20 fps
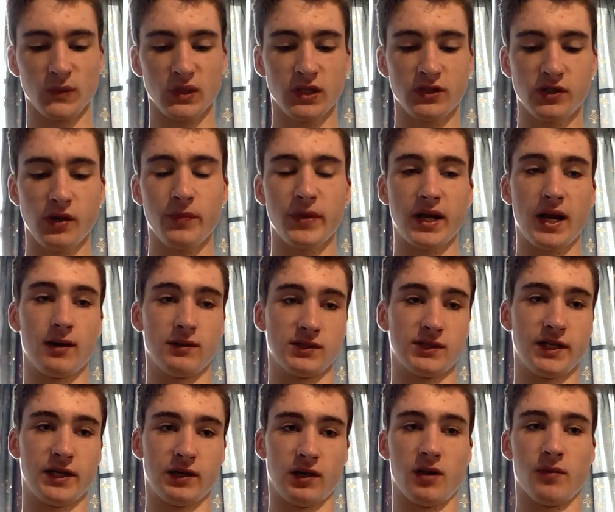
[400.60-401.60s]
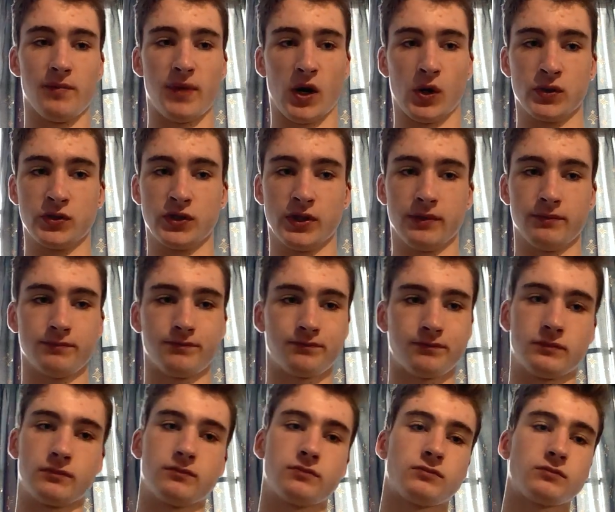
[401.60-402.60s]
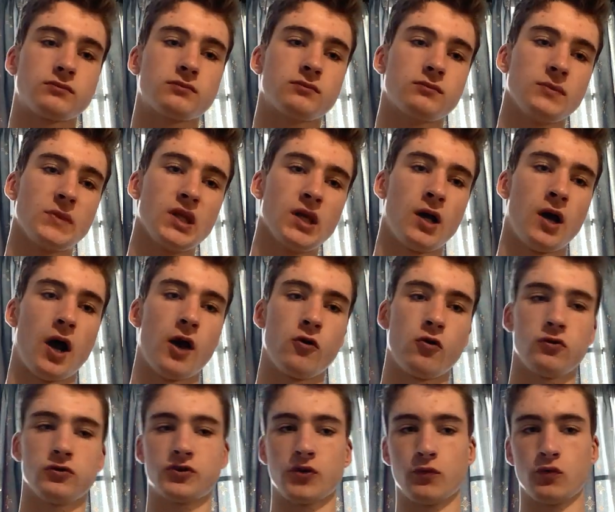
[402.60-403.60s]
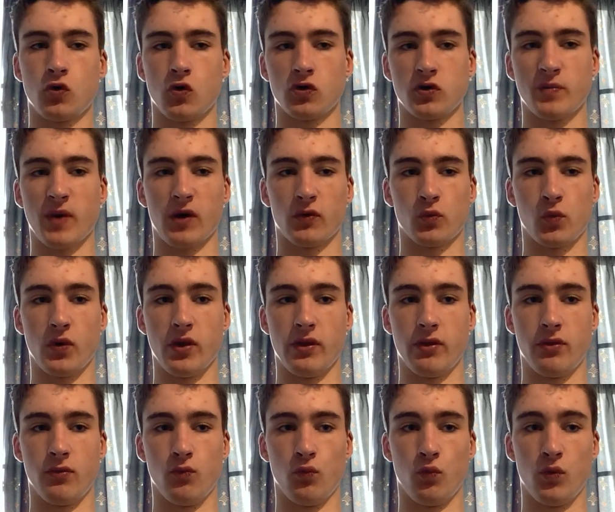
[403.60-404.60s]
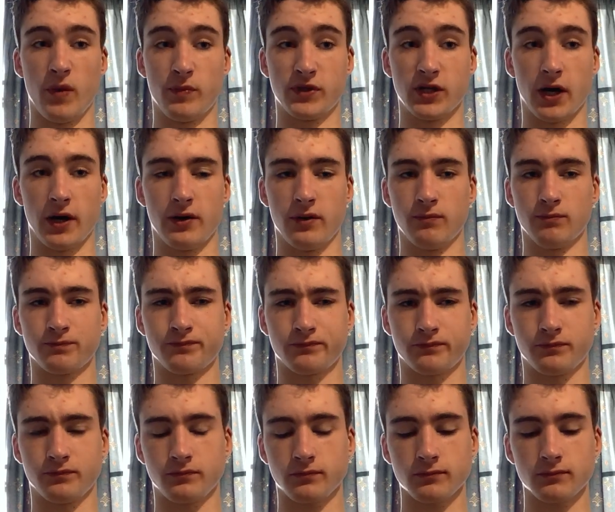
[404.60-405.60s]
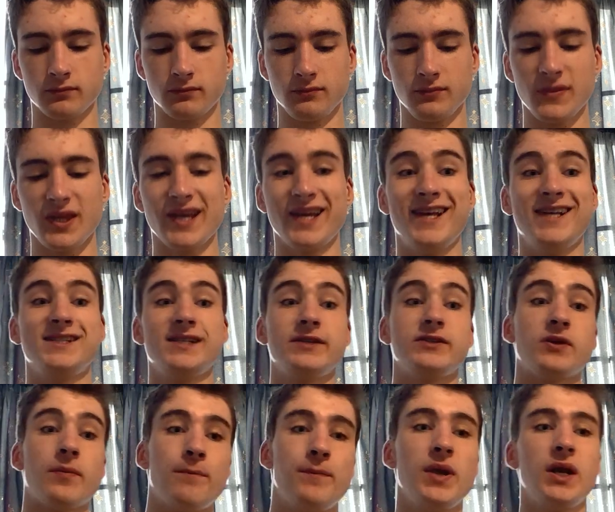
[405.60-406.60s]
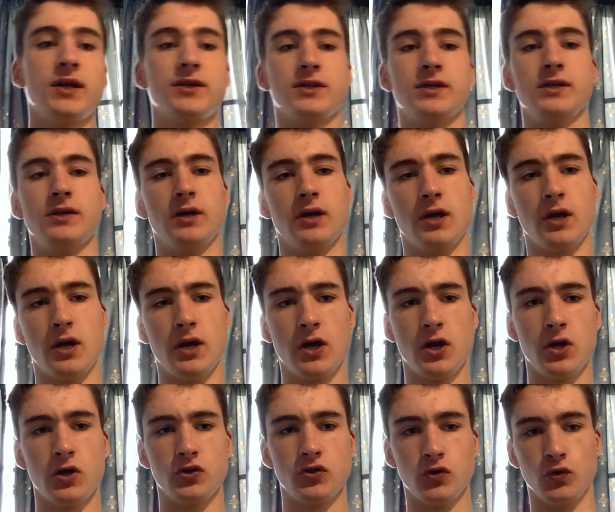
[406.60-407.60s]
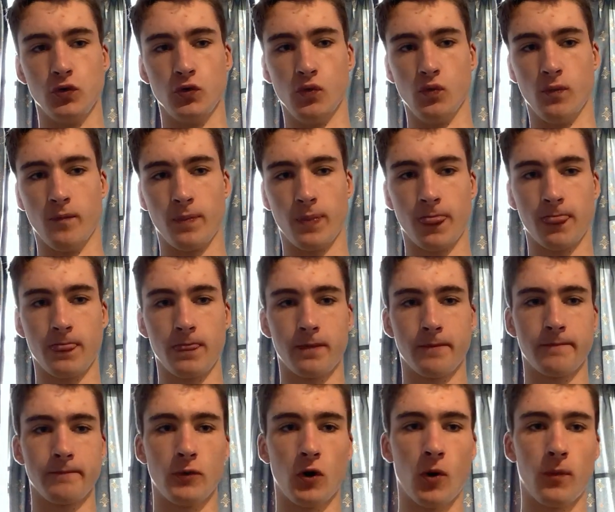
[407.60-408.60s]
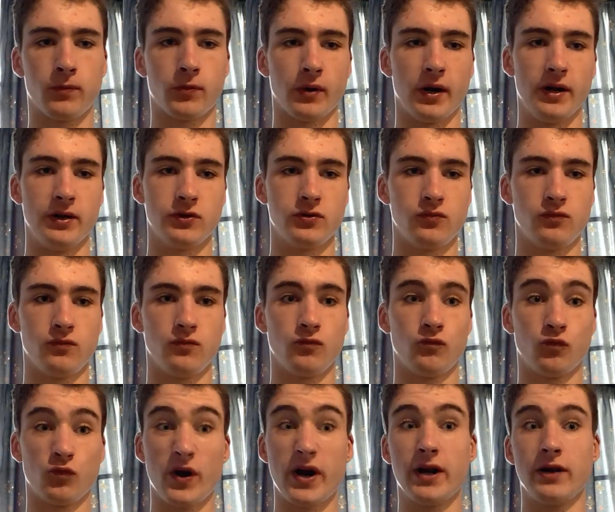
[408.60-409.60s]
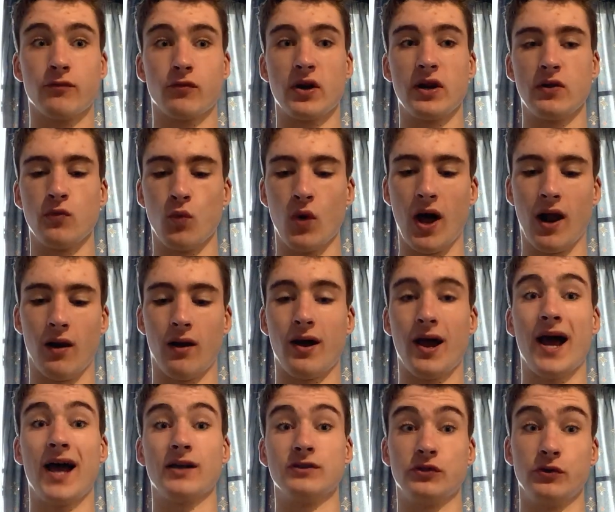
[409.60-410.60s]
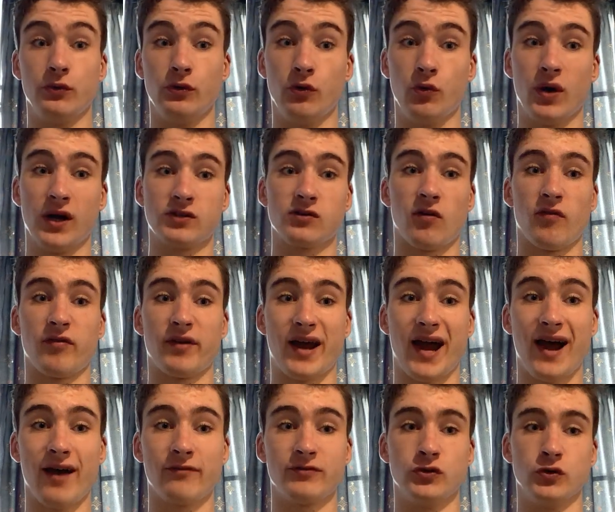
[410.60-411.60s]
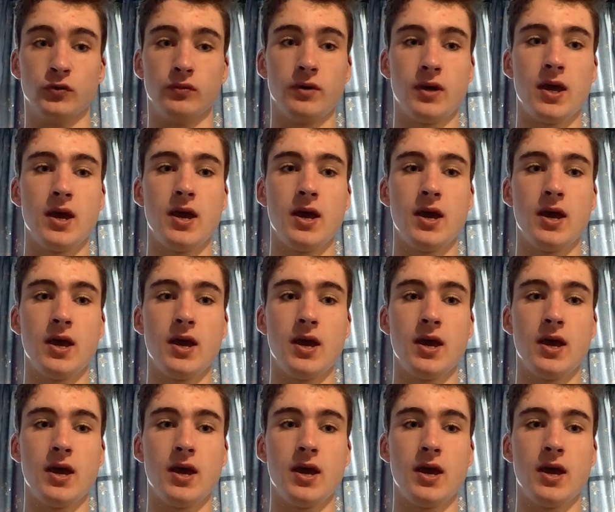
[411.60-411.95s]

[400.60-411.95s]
something else in comparison I also talked about with Riptide is its ability to operate really, really well, as UUS often have to,